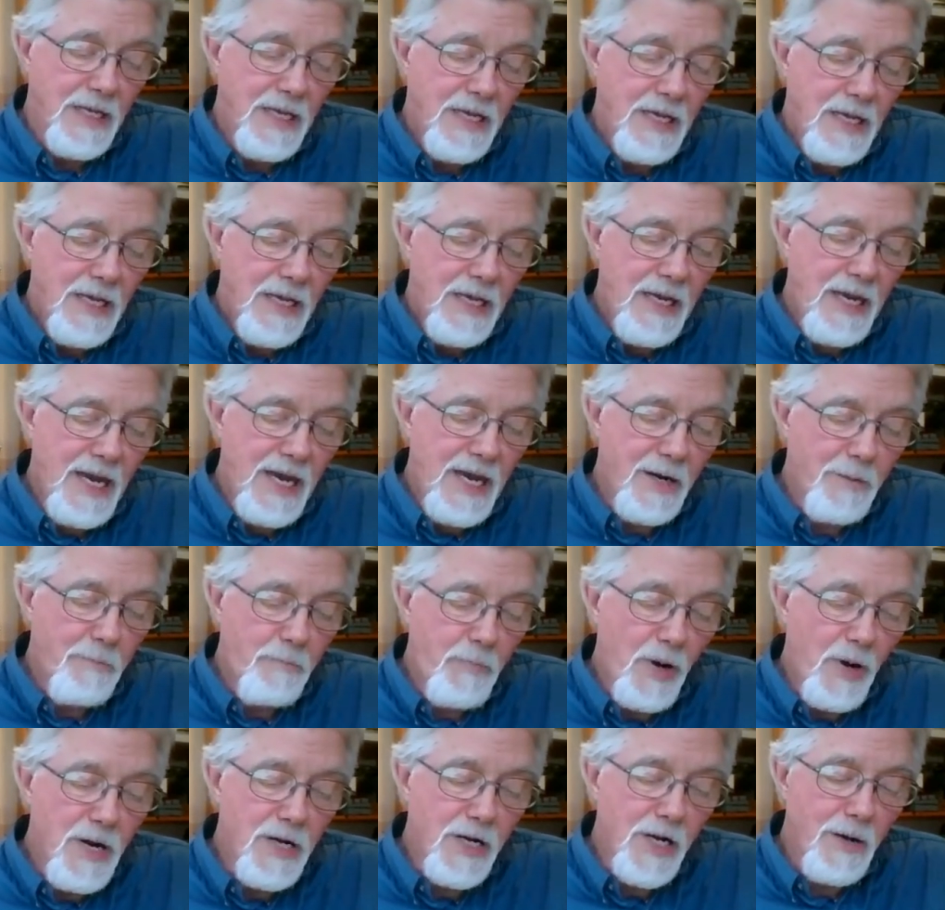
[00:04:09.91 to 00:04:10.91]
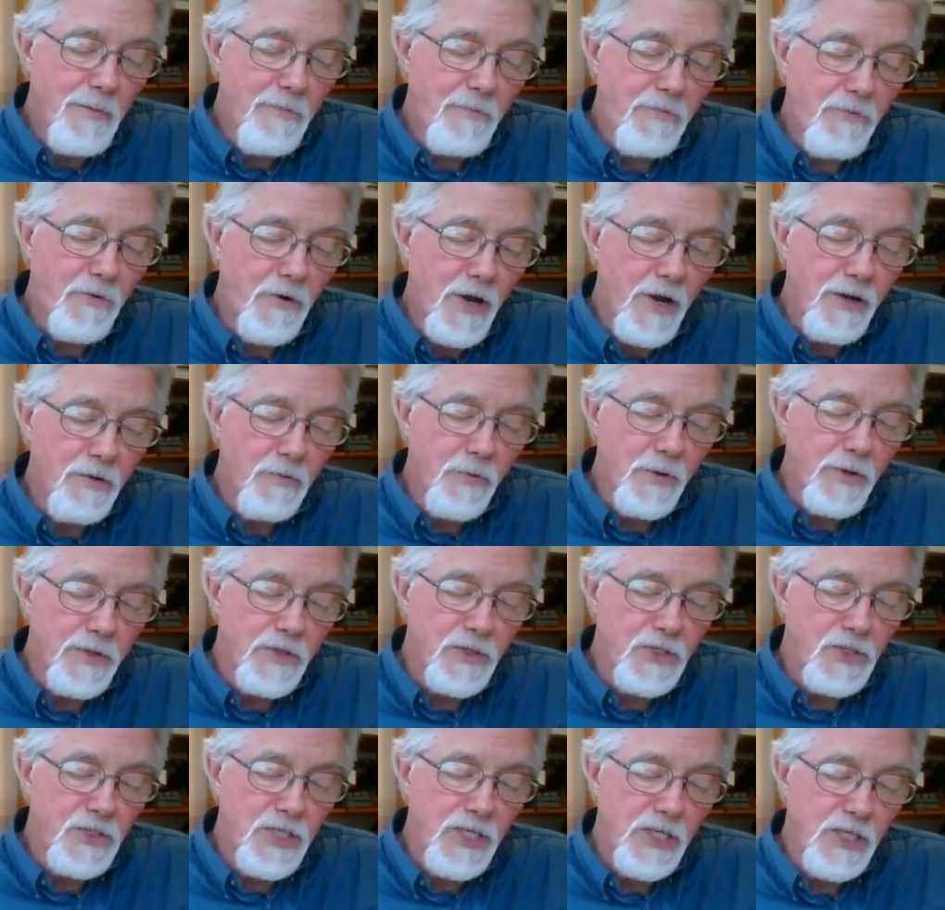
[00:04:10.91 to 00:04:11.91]
He had a bunk up front where the
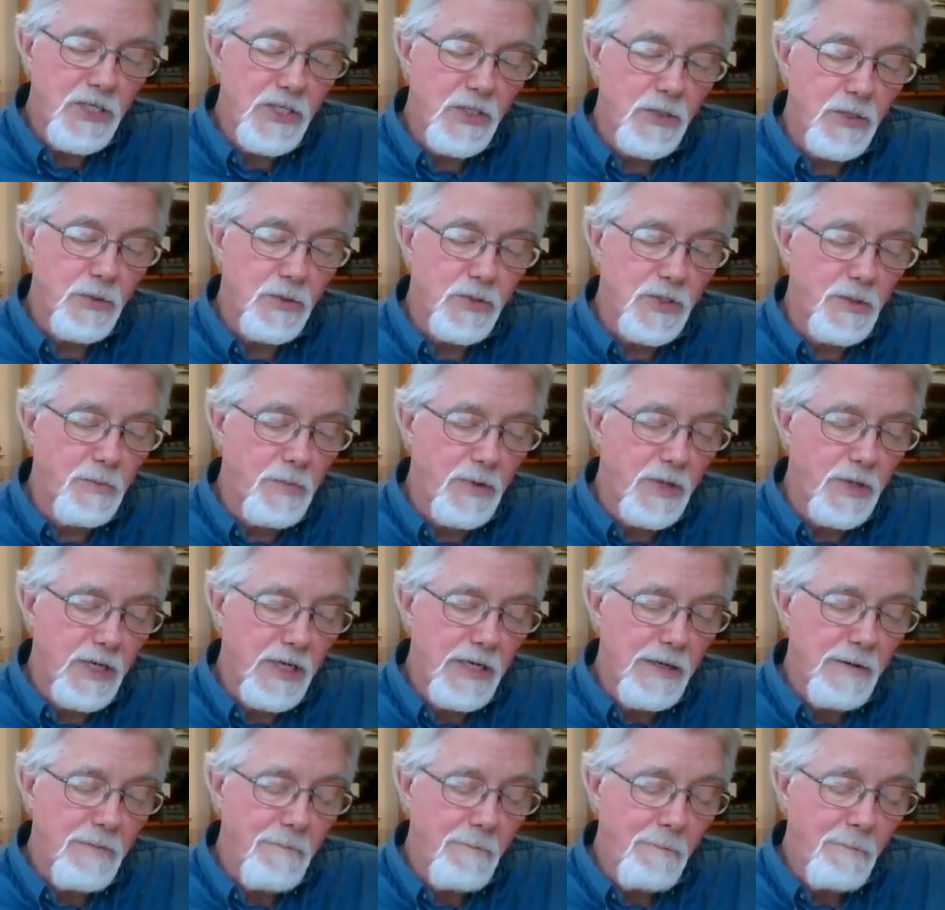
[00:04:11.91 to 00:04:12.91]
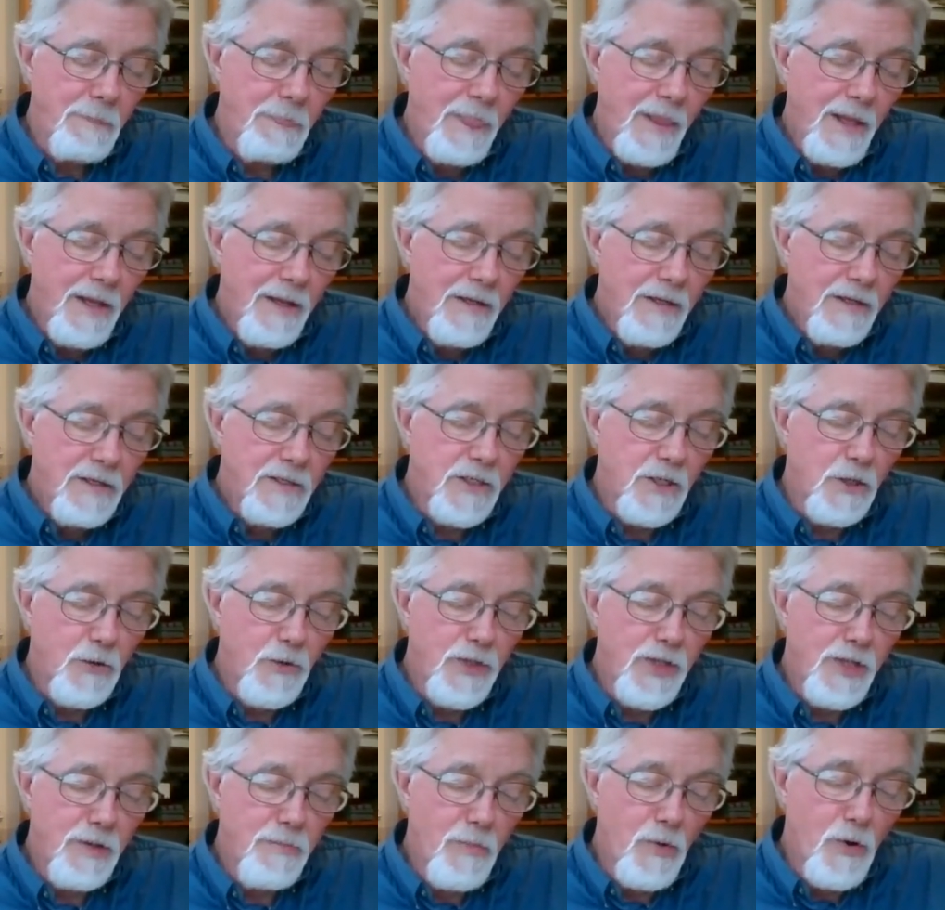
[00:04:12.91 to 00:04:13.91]
seats used to be, so
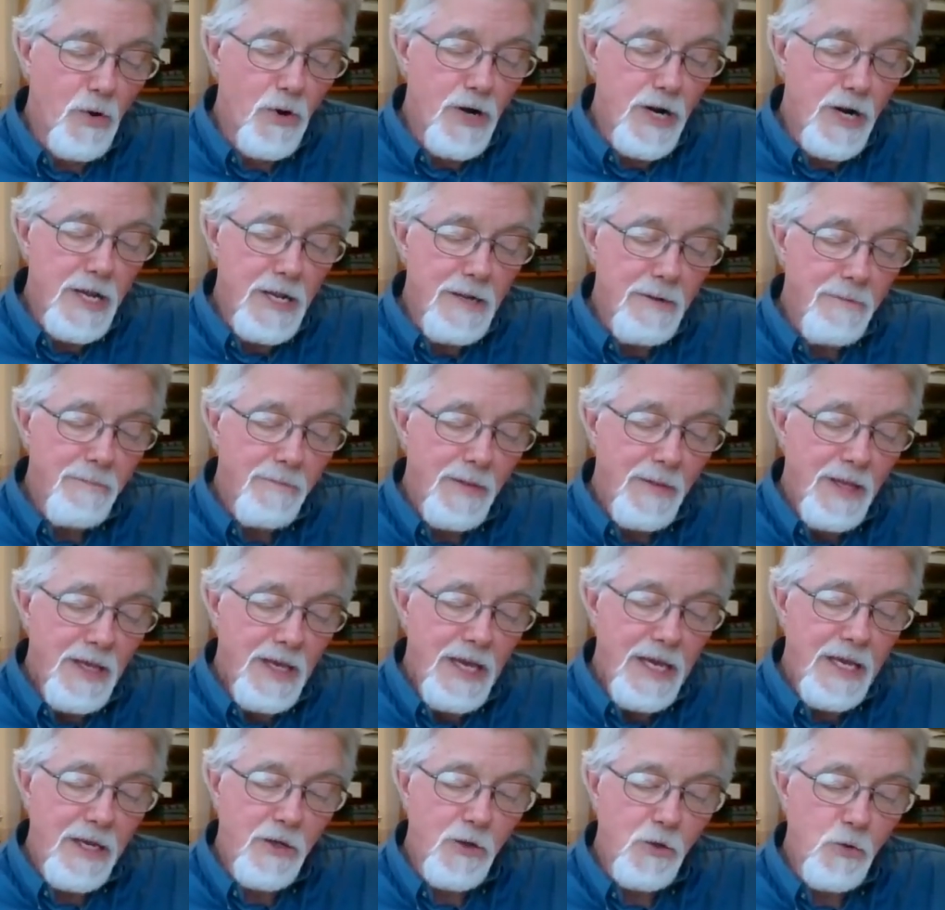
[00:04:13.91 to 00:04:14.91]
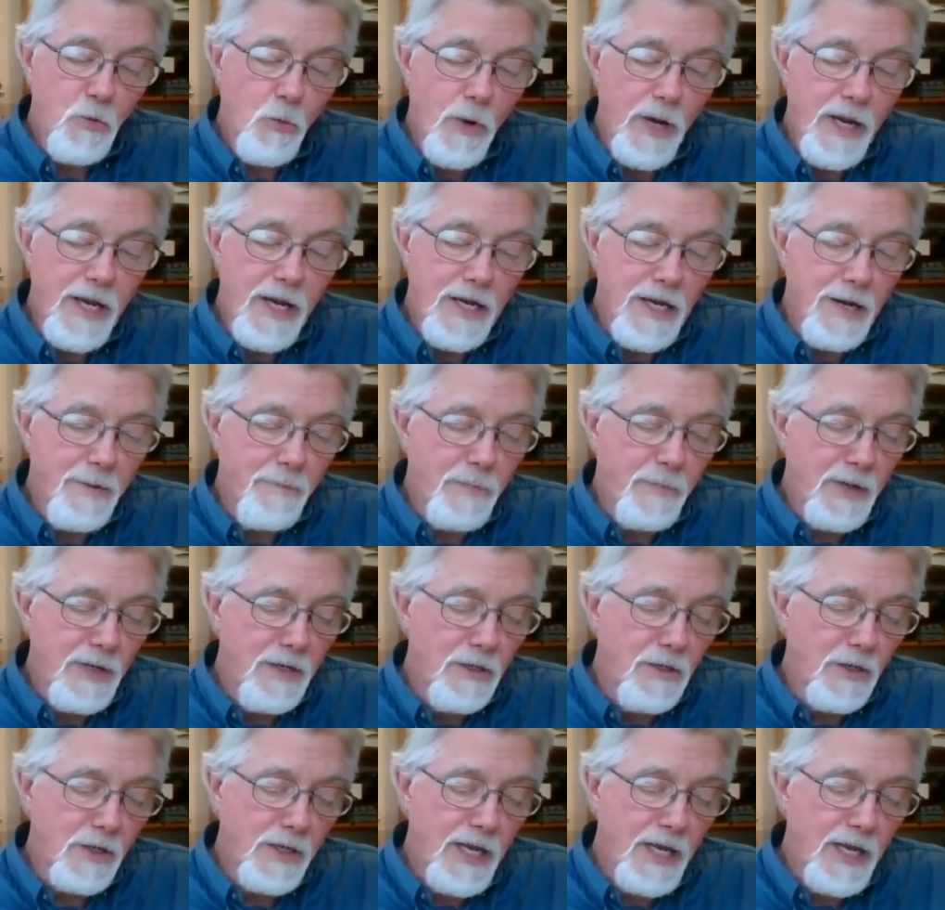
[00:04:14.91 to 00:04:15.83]
in the morning he could wake up and look